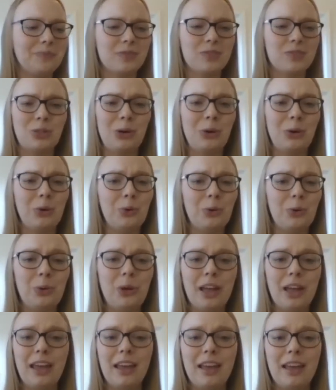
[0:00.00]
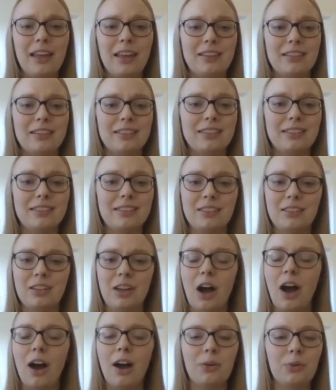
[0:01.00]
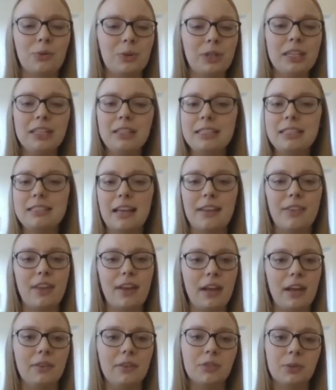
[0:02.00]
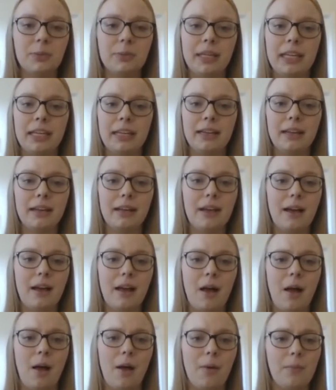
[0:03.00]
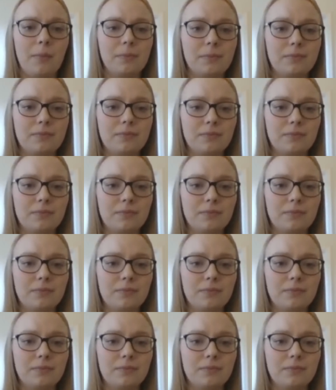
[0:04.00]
So God really set that up for me. And